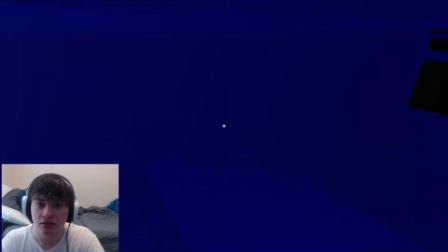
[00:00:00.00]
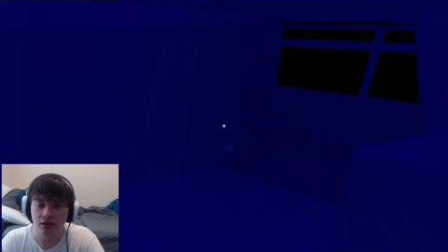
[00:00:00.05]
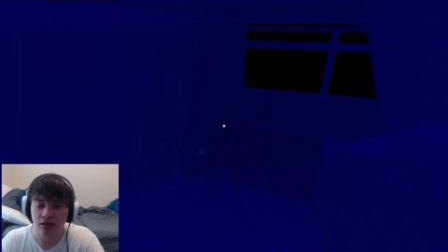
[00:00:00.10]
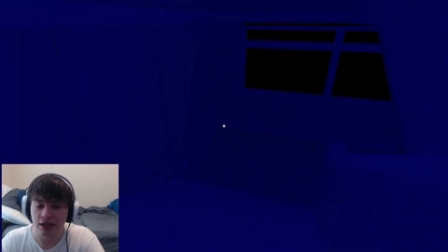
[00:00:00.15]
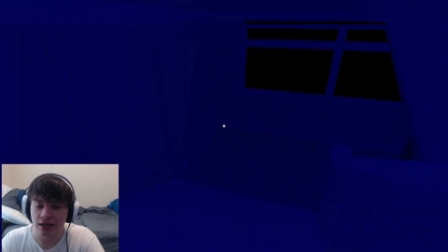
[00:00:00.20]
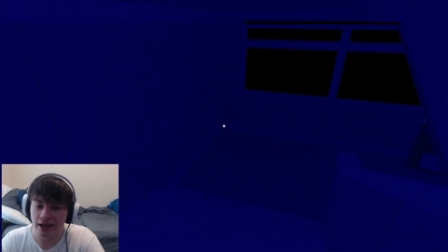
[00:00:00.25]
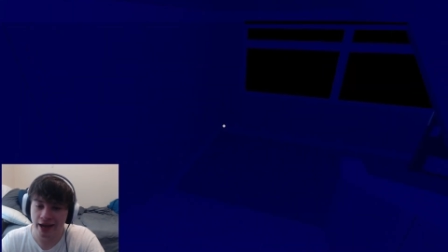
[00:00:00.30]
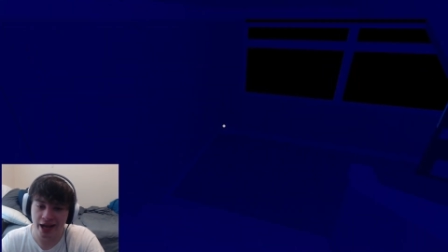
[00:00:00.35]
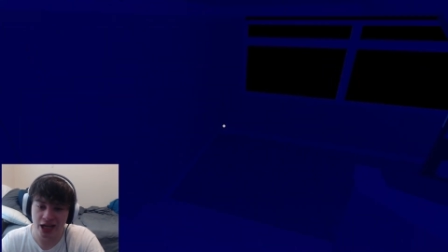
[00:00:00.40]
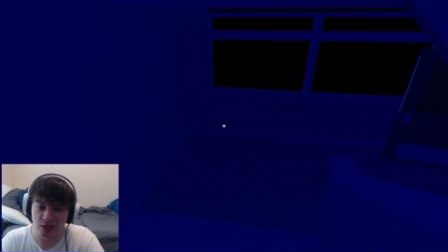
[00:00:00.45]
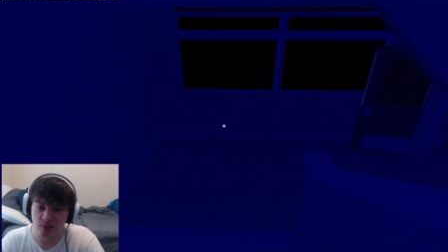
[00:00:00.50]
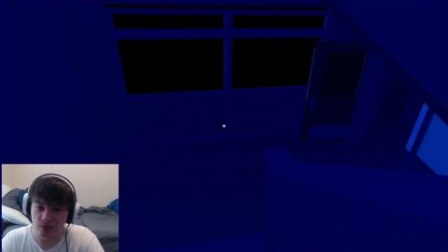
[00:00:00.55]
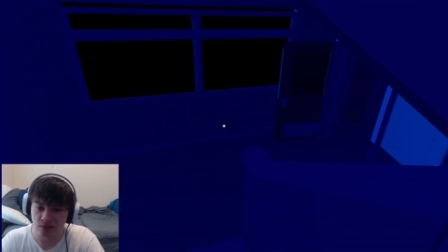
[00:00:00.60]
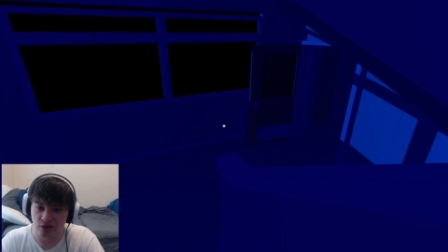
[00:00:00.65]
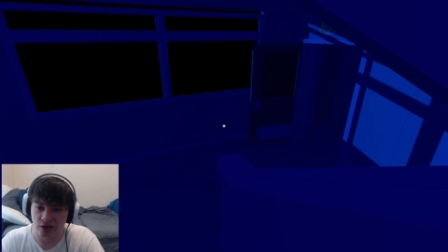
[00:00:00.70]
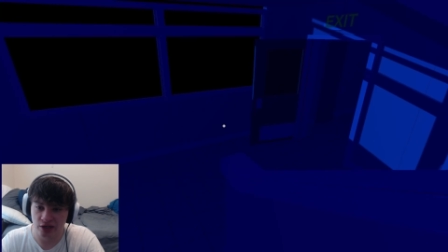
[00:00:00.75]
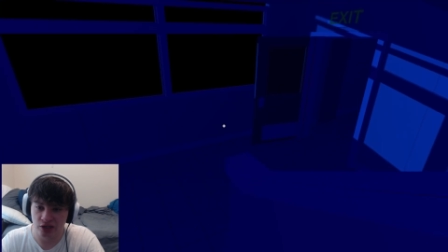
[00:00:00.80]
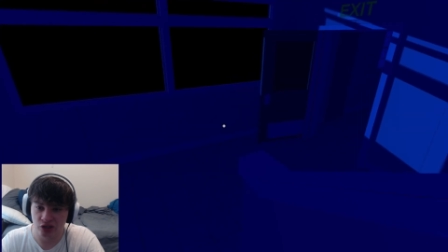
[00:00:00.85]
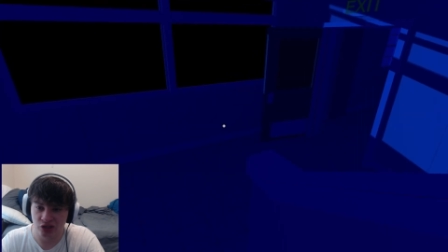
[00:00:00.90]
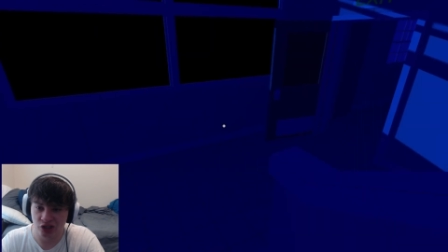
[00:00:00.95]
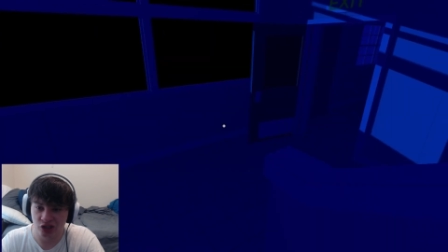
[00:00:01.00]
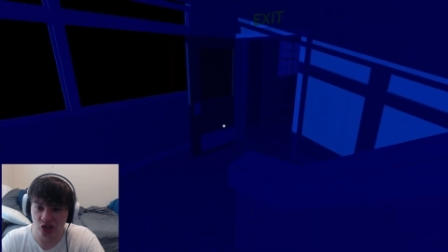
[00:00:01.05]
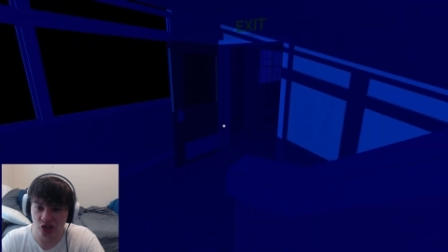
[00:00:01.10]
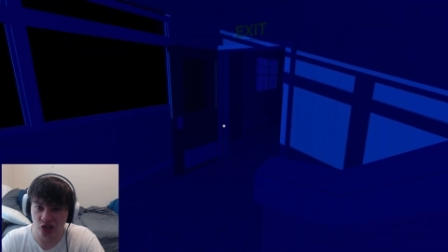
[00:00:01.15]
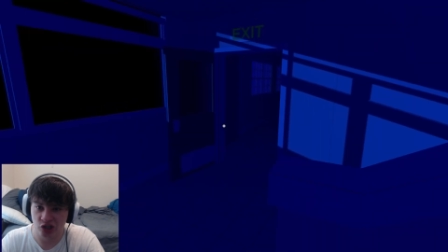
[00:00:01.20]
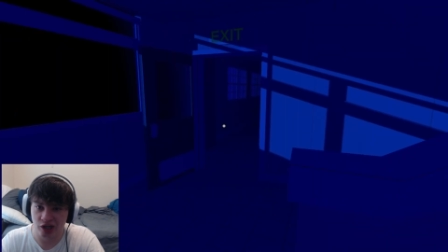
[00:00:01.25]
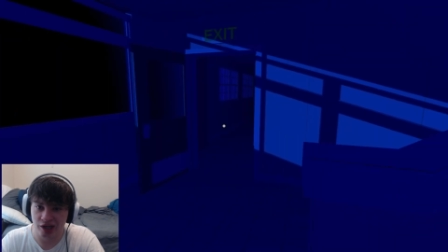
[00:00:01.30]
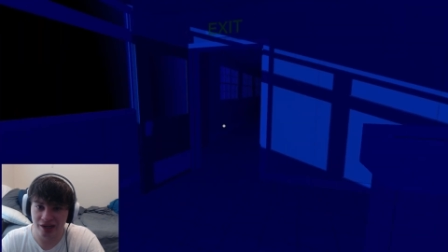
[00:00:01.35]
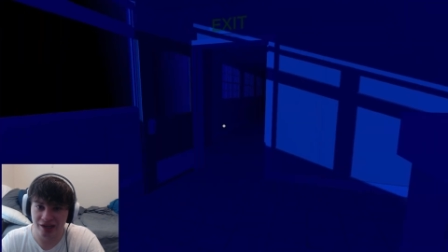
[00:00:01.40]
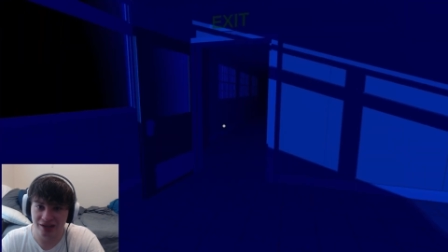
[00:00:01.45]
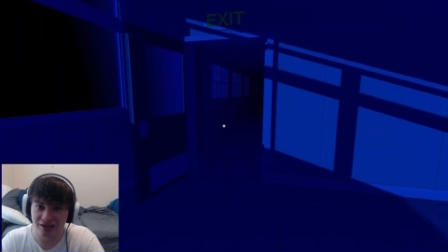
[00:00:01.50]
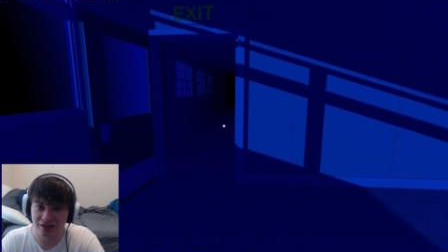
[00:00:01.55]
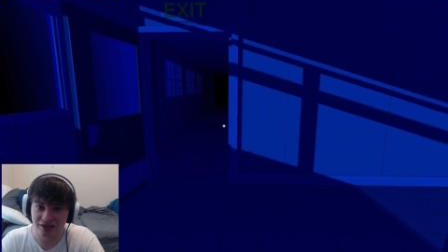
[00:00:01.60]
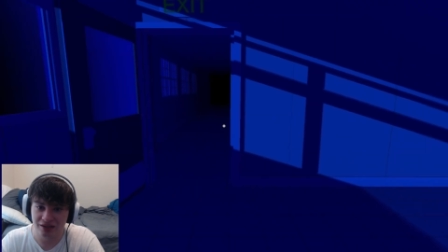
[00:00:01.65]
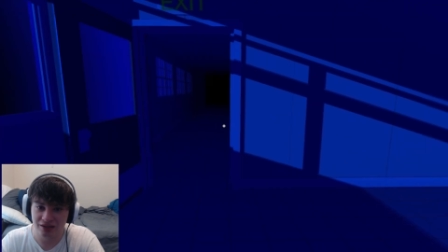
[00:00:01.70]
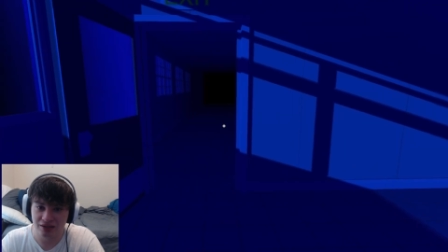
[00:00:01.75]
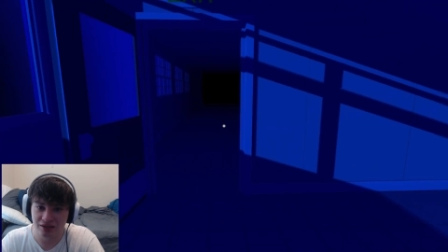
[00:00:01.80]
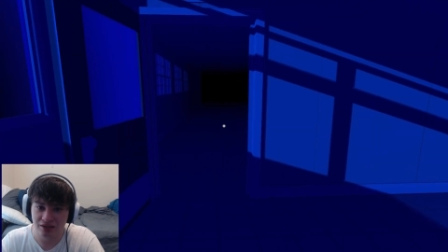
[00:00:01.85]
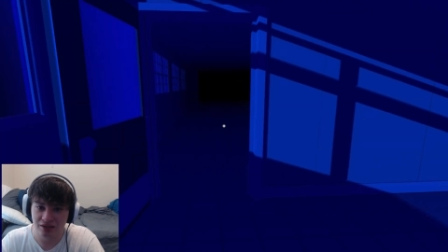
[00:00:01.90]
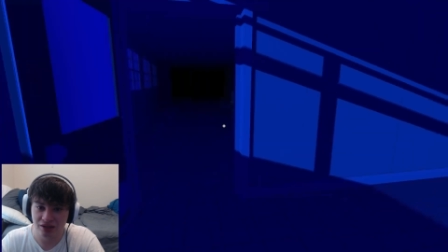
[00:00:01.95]
It has to be, right? Should I just try it?
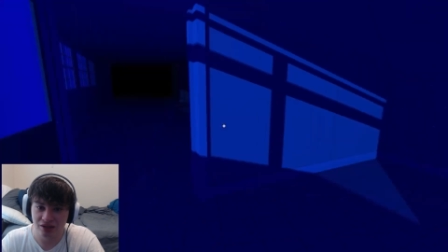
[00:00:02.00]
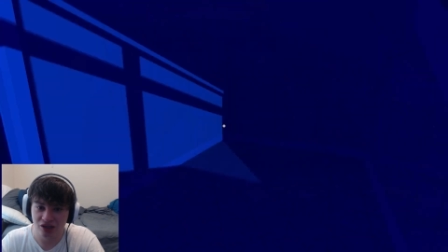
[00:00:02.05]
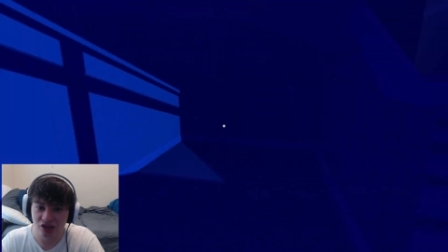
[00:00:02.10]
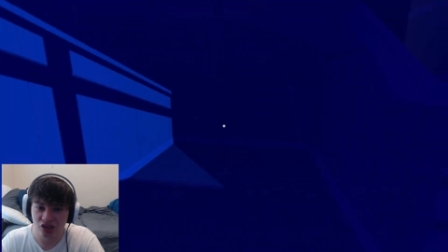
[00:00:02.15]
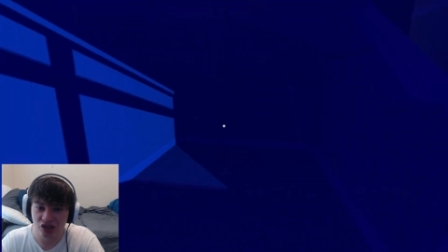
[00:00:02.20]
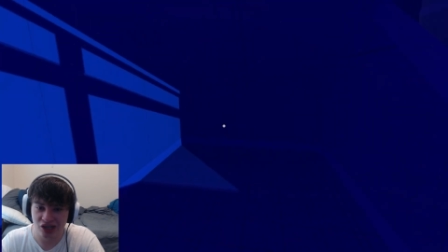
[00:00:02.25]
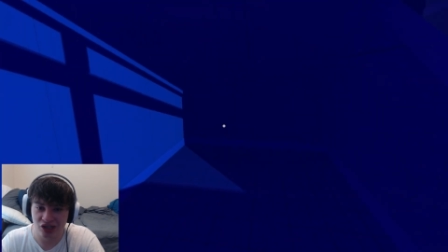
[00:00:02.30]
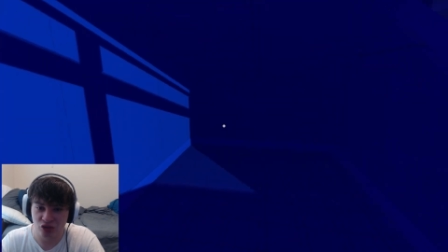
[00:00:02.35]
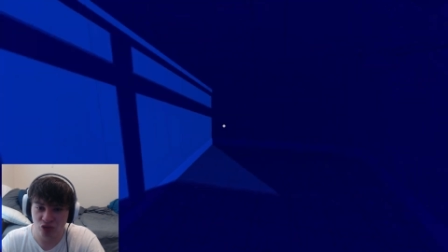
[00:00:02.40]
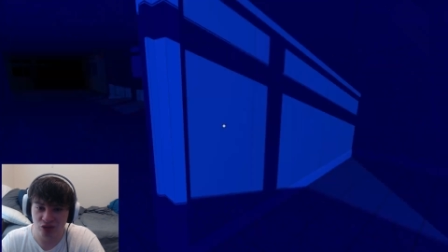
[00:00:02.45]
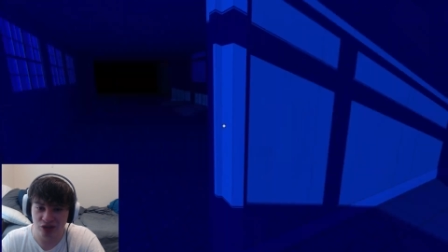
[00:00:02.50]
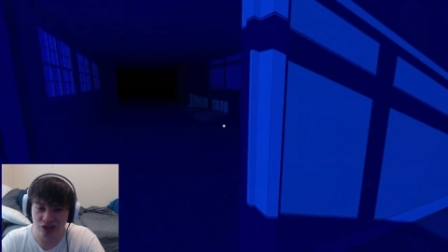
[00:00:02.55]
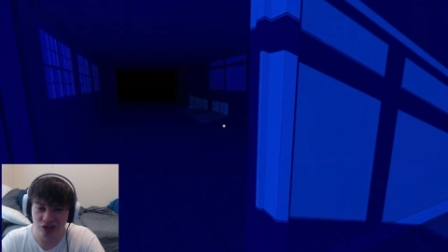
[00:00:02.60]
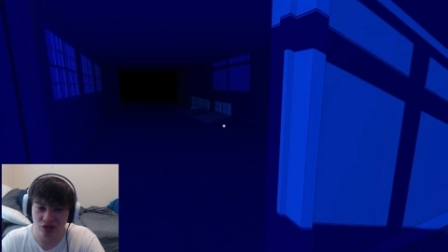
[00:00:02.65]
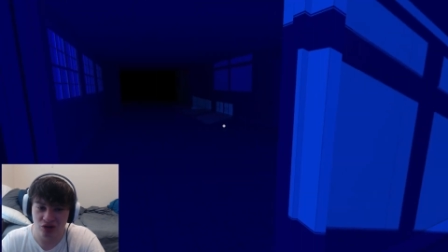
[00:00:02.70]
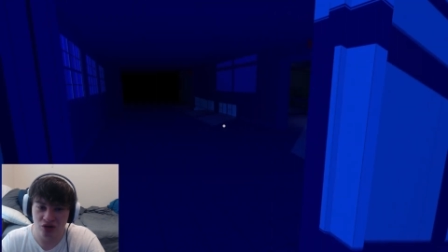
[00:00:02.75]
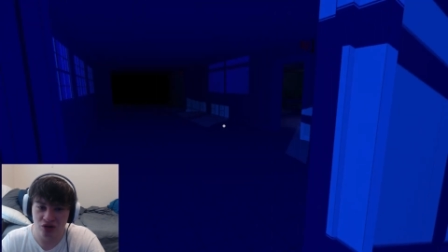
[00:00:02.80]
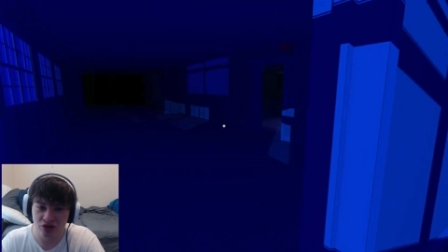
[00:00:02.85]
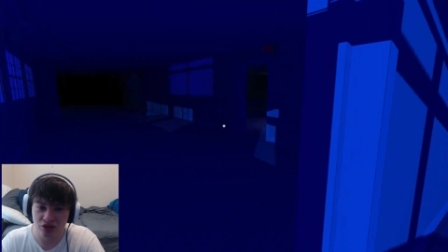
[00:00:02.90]
Should I just risk it all?